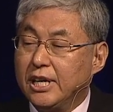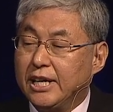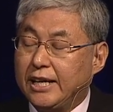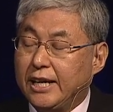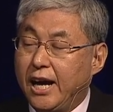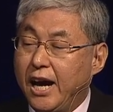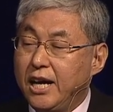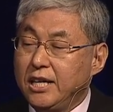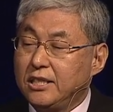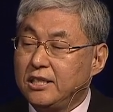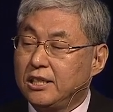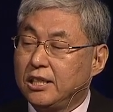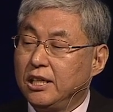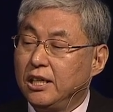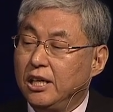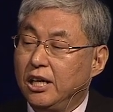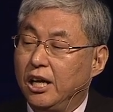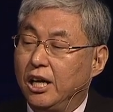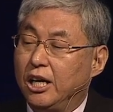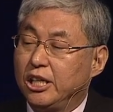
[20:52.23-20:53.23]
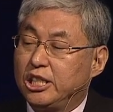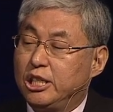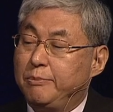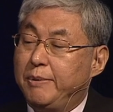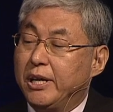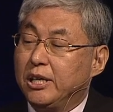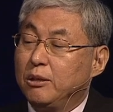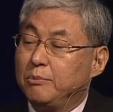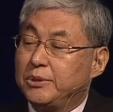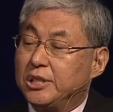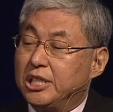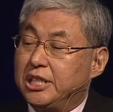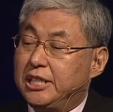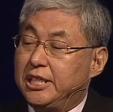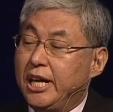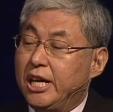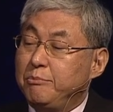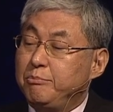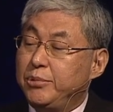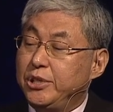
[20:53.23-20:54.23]
KAIST developed the
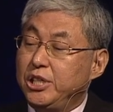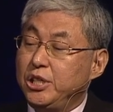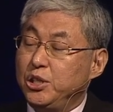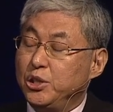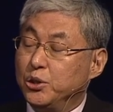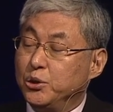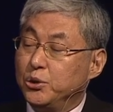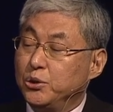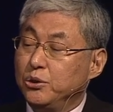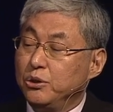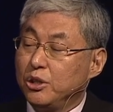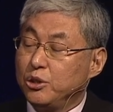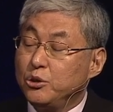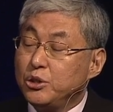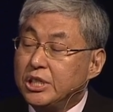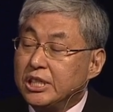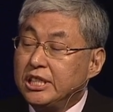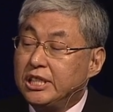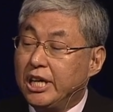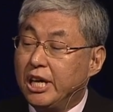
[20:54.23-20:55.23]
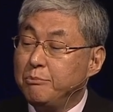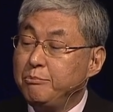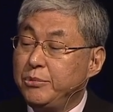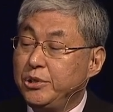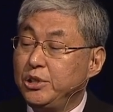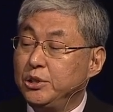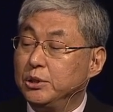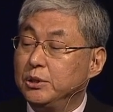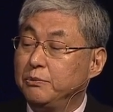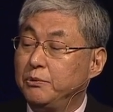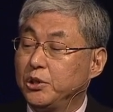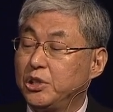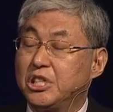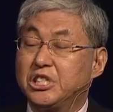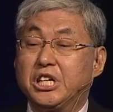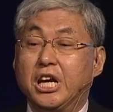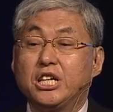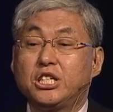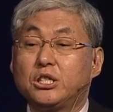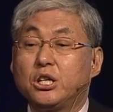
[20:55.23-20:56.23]
DNPU, using DNPU for the
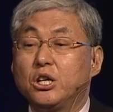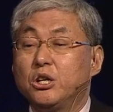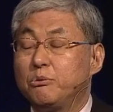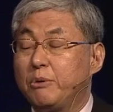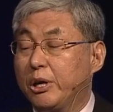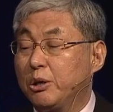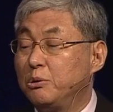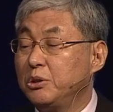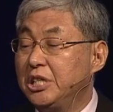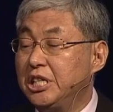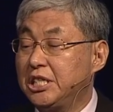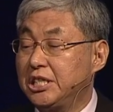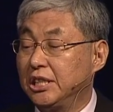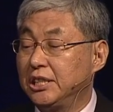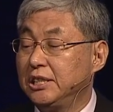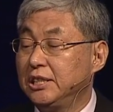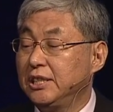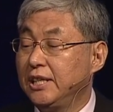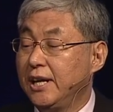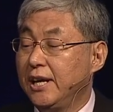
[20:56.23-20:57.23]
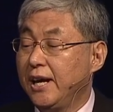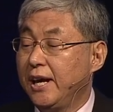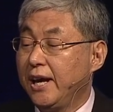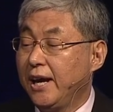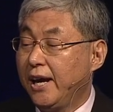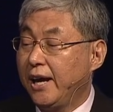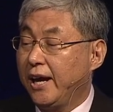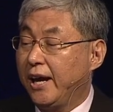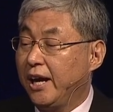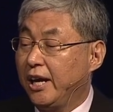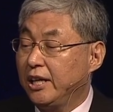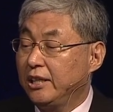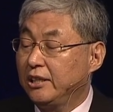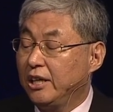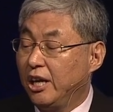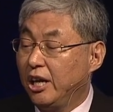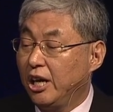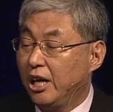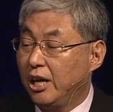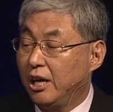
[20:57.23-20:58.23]
gesture recognition and
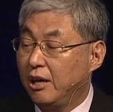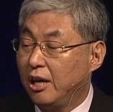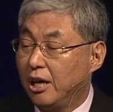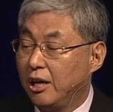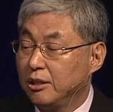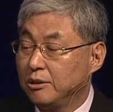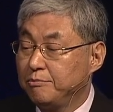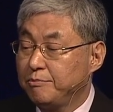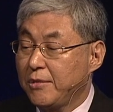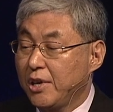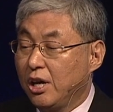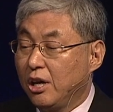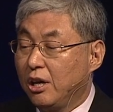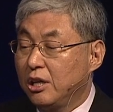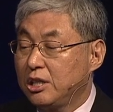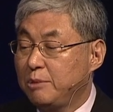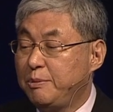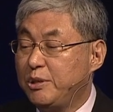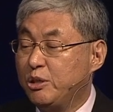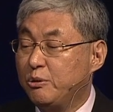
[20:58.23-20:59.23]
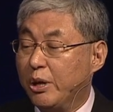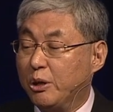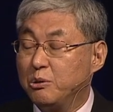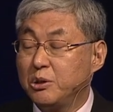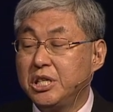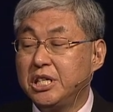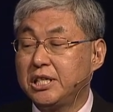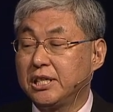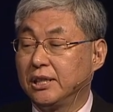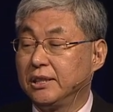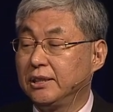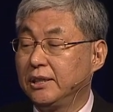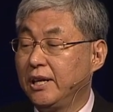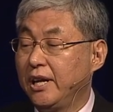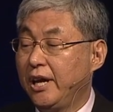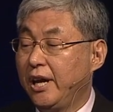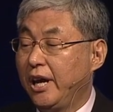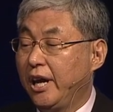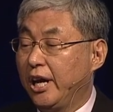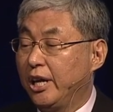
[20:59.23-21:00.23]
speech recognition,
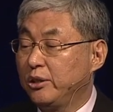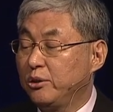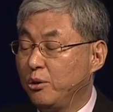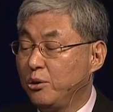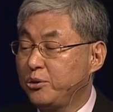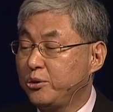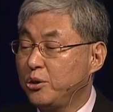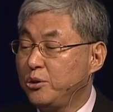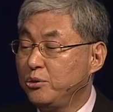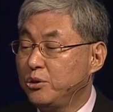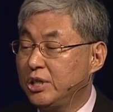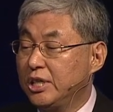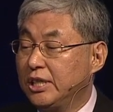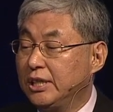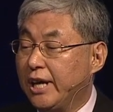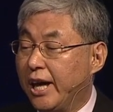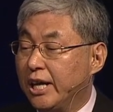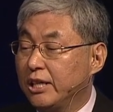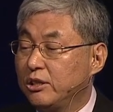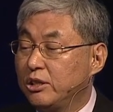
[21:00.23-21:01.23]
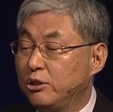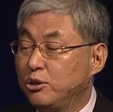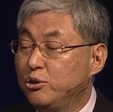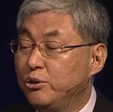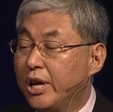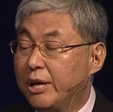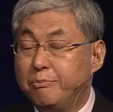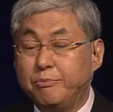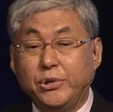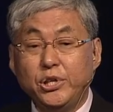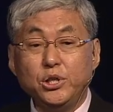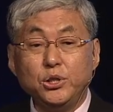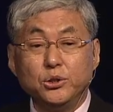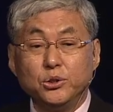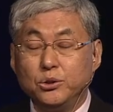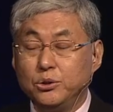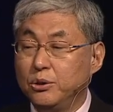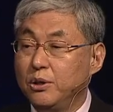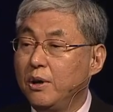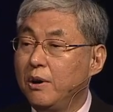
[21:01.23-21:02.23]
and also using
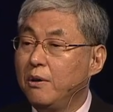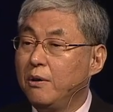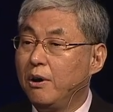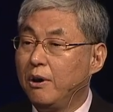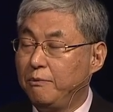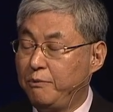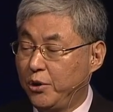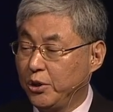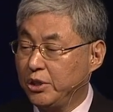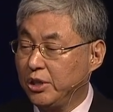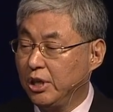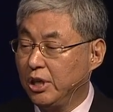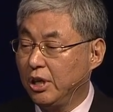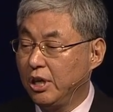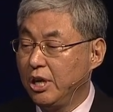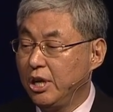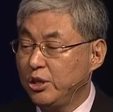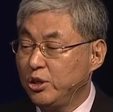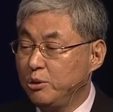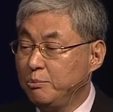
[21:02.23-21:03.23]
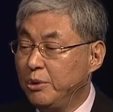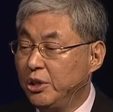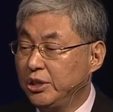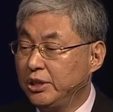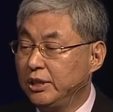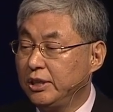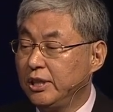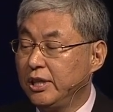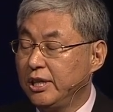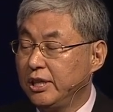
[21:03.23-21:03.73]
UNPU for the human